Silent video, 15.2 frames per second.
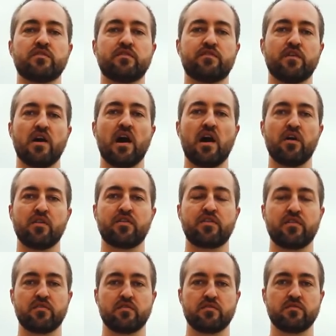for
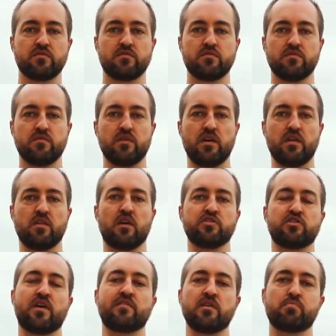health and longevity